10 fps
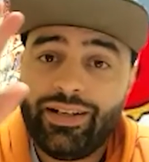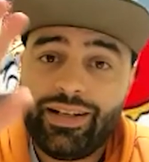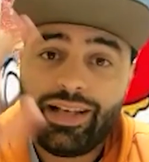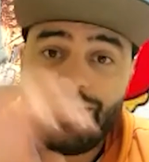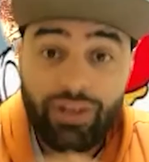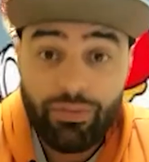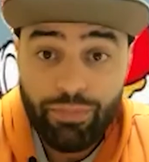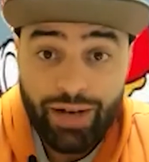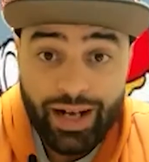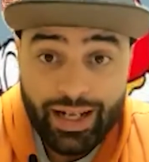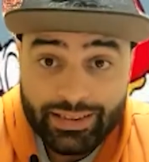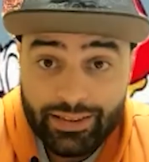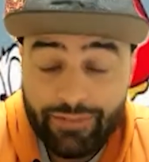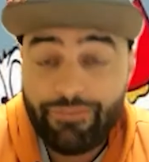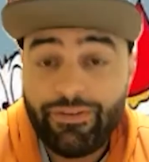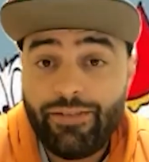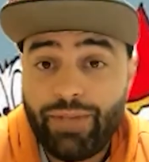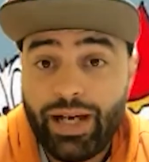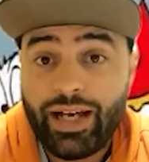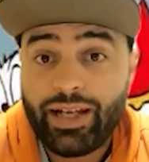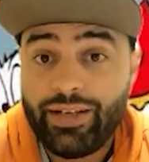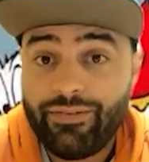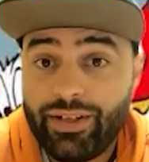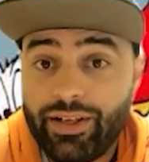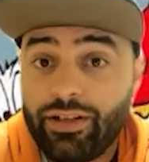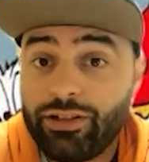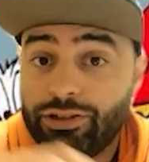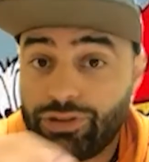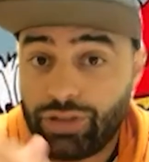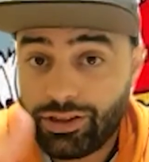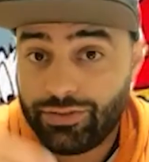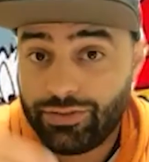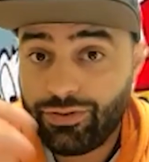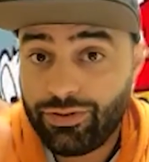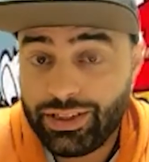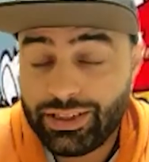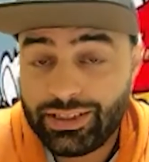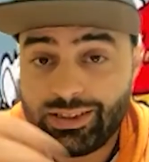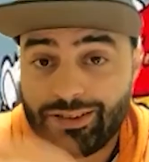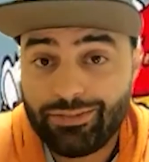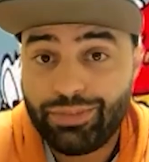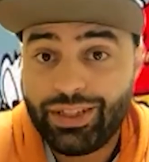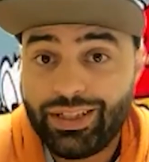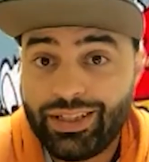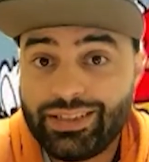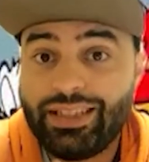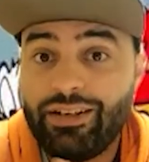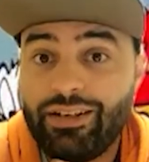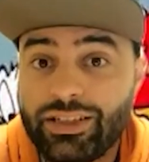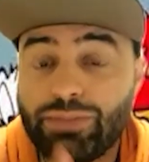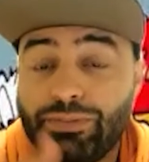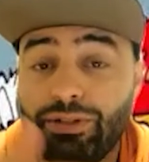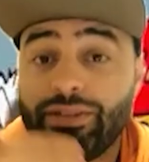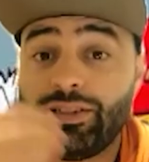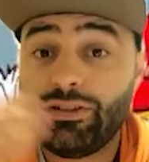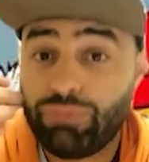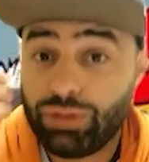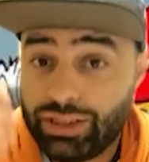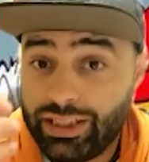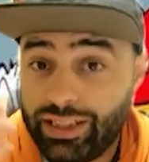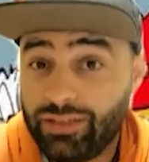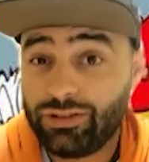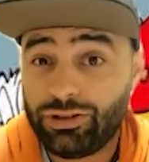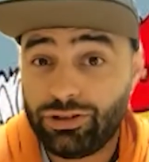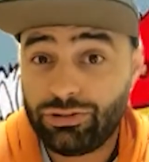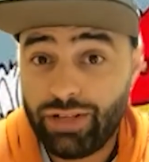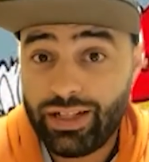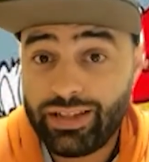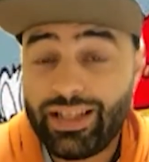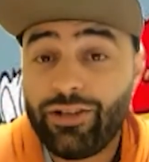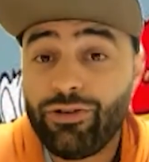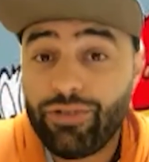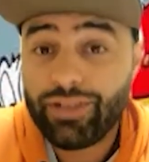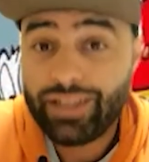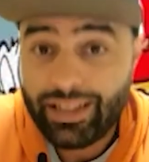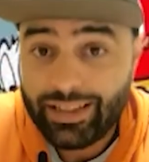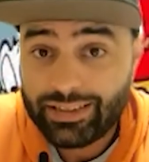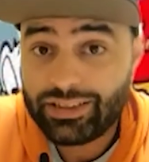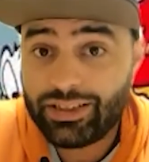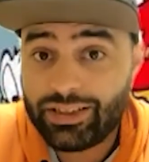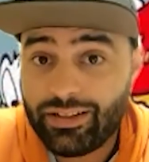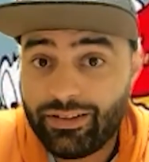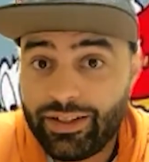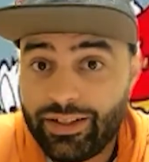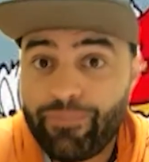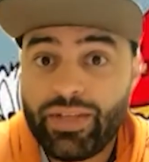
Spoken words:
giving positive feedback, giving constructive criticism, because they're experiencing a particular strength that you're not necessarily